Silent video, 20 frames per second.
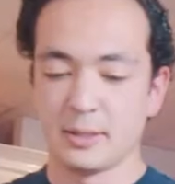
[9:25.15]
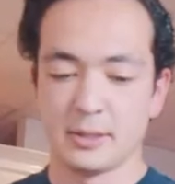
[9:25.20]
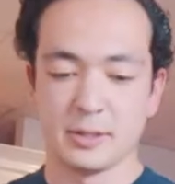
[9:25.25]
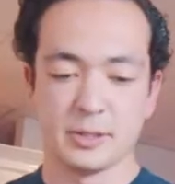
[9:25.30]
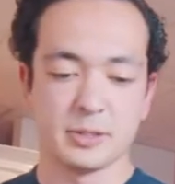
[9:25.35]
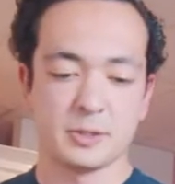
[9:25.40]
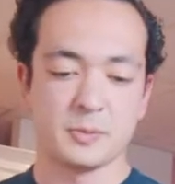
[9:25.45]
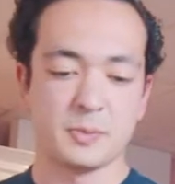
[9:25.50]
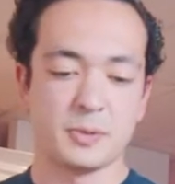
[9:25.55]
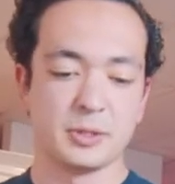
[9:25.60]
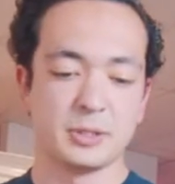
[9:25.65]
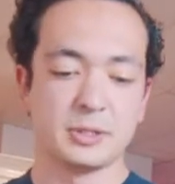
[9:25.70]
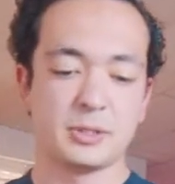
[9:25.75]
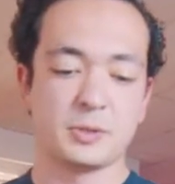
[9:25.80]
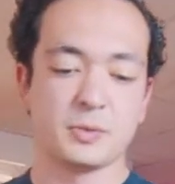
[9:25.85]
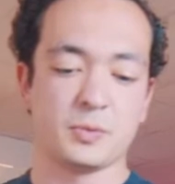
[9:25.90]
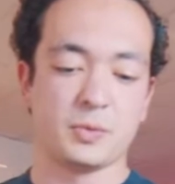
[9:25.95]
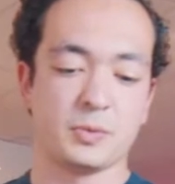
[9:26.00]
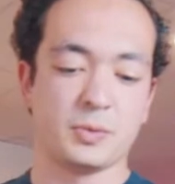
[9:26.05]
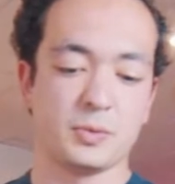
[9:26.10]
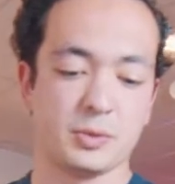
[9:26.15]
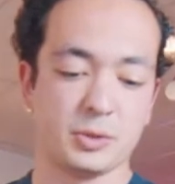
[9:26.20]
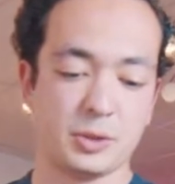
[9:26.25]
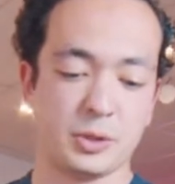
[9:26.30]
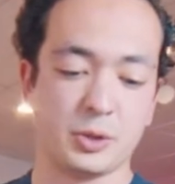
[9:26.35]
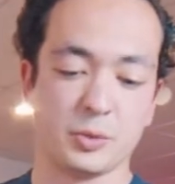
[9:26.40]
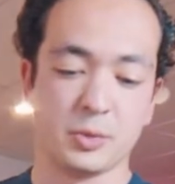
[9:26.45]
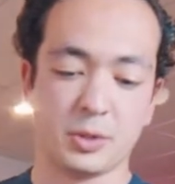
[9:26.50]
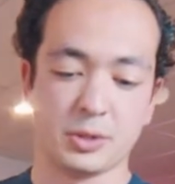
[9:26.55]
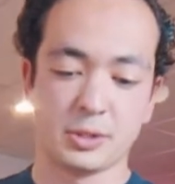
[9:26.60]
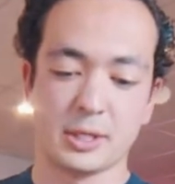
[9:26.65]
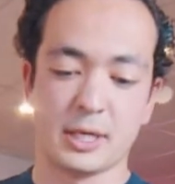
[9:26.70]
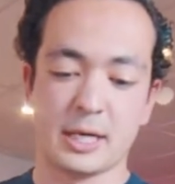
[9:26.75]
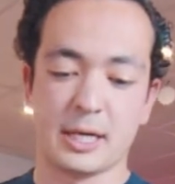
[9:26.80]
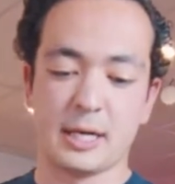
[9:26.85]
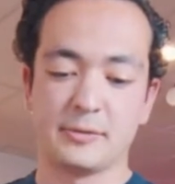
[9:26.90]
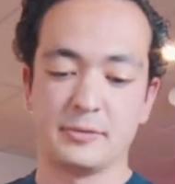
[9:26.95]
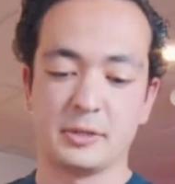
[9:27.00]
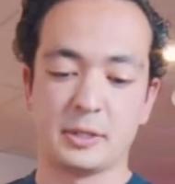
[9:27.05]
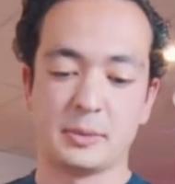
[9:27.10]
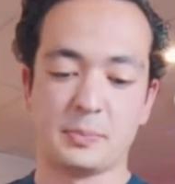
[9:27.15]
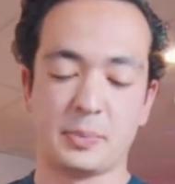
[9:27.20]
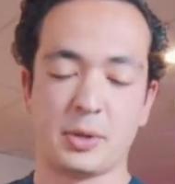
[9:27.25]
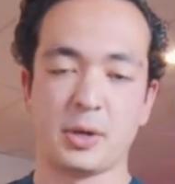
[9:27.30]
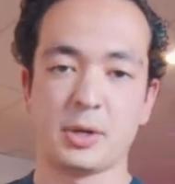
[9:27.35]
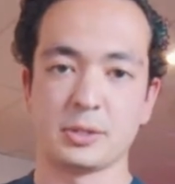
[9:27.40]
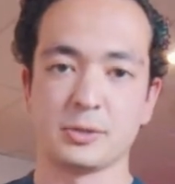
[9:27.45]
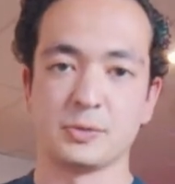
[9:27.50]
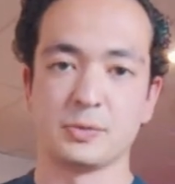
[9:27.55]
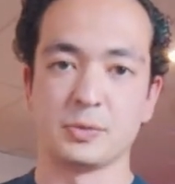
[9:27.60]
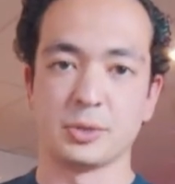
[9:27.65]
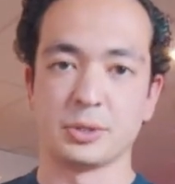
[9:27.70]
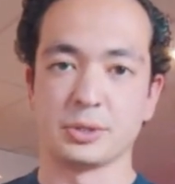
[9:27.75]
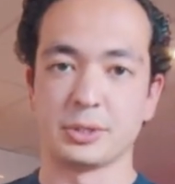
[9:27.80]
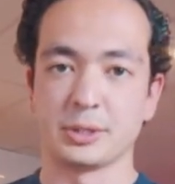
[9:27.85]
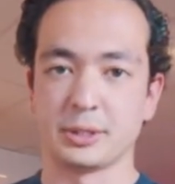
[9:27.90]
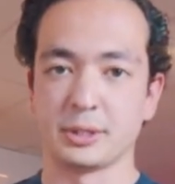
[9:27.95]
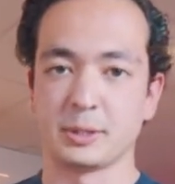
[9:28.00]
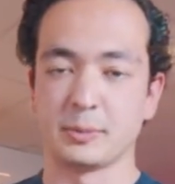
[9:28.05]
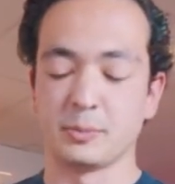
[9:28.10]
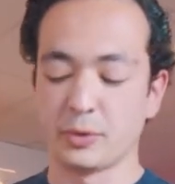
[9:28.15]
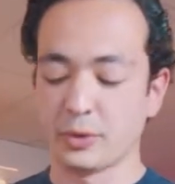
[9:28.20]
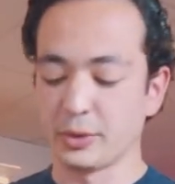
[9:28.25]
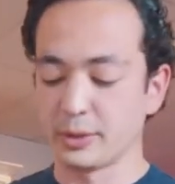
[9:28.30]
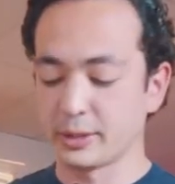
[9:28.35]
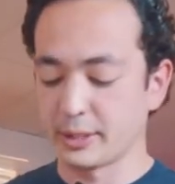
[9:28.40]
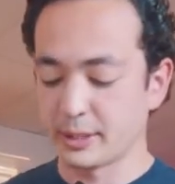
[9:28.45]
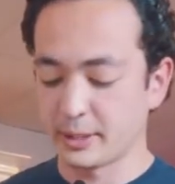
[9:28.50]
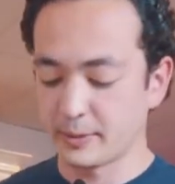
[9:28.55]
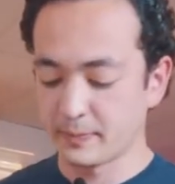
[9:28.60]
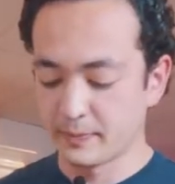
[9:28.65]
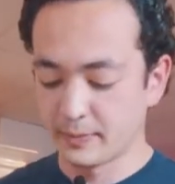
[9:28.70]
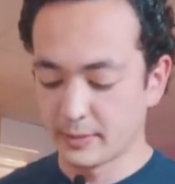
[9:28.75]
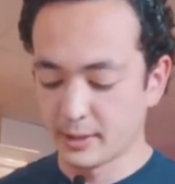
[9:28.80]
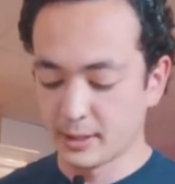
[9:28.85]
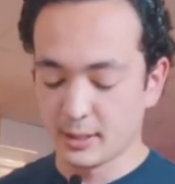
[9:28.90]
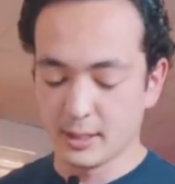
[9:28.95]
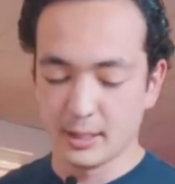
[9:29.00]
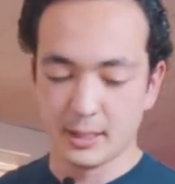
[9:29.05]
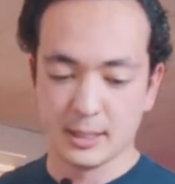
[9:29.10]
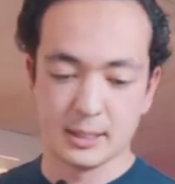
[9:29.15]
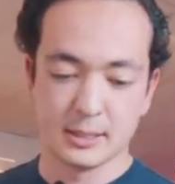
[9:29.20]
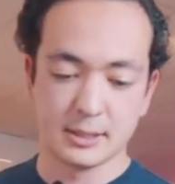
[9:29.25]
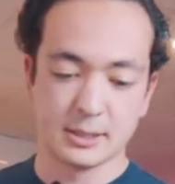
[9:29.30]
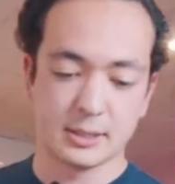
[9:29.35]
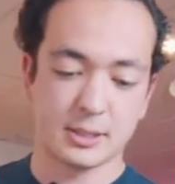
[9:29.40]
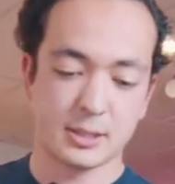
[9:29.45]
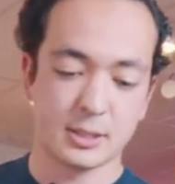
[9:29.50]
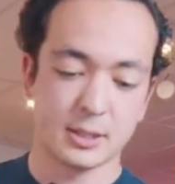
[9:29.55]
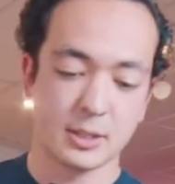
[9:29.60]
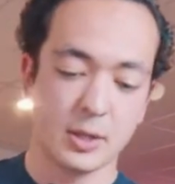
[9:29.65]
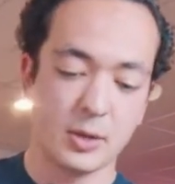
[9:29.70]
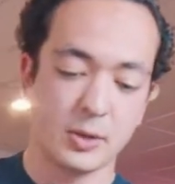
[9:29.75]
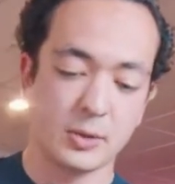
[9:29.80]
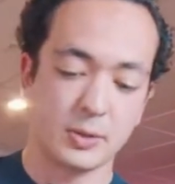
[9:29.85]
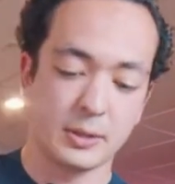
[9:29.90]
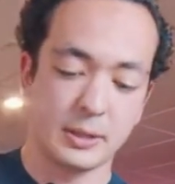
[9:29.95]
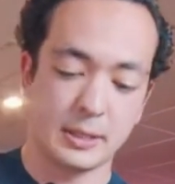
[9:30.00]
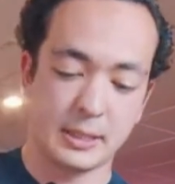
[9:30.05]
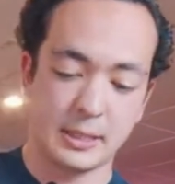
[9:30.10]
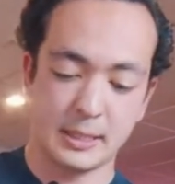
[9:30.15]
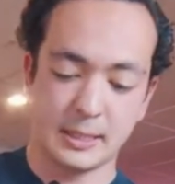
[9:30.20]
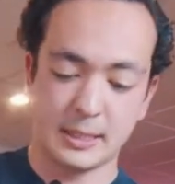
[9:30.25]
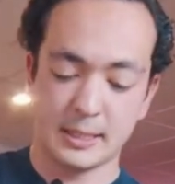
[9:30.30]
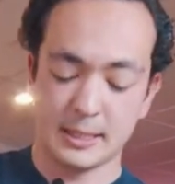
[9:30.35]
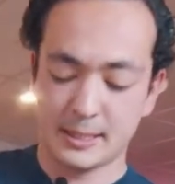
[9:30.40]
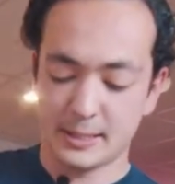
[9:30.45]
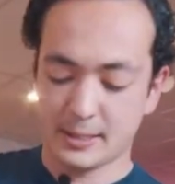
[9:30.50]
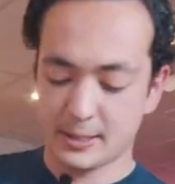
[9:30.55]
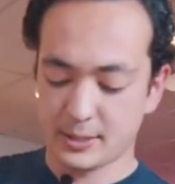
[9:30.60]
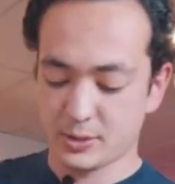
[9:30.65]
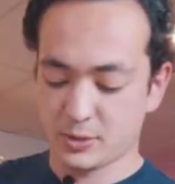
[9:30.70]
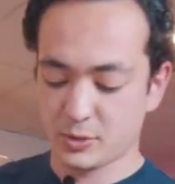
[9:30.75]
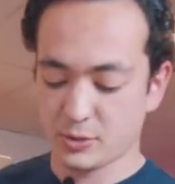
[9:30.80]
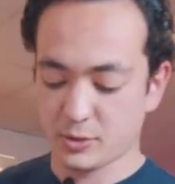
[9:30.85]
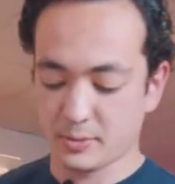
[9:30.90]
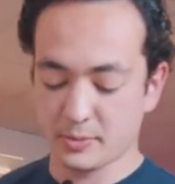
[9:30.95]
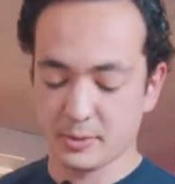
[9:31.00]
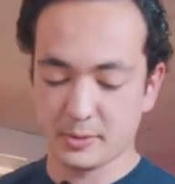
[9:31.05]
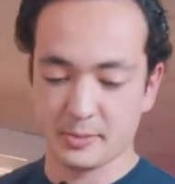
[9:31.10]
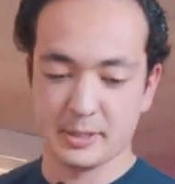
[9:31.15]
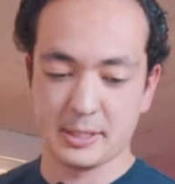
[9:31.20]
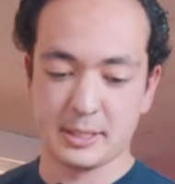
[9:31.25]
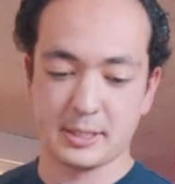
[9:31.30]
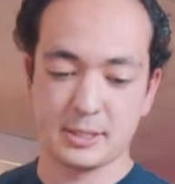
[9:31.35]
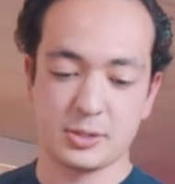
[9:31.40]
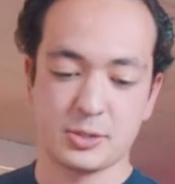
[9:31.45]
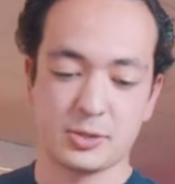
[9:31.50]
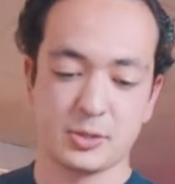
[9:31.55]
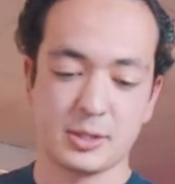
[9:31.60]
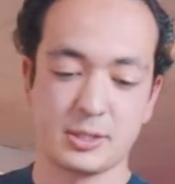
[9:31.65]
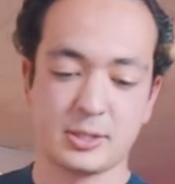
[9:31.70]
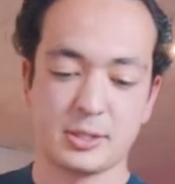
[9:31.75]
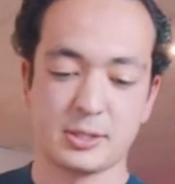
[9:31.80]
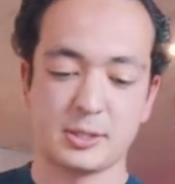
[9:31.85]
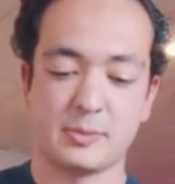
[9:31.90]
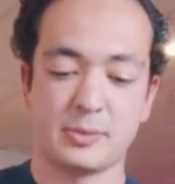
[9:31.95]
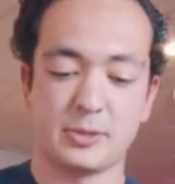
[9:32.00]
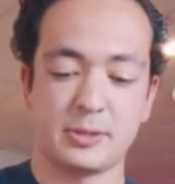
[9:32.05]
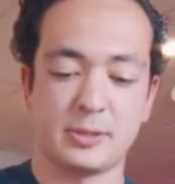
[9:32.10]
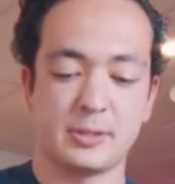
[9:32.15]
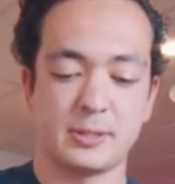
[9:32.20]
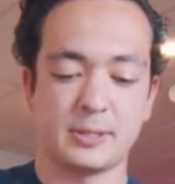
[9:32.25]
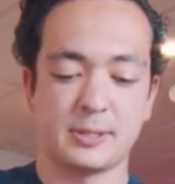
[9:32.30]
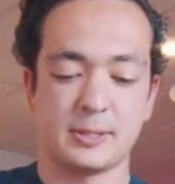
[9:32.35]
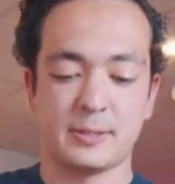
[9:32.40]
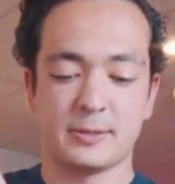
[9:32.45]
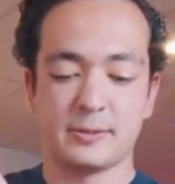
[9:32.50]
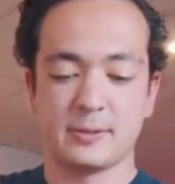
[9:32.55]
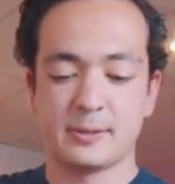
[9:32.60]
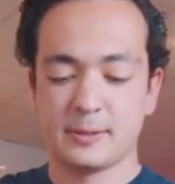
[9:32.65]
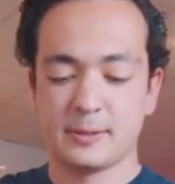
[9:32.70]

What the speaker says: At this point, you want to have a pot of water boiling and slowly just drop them in. Try not to burn yourself.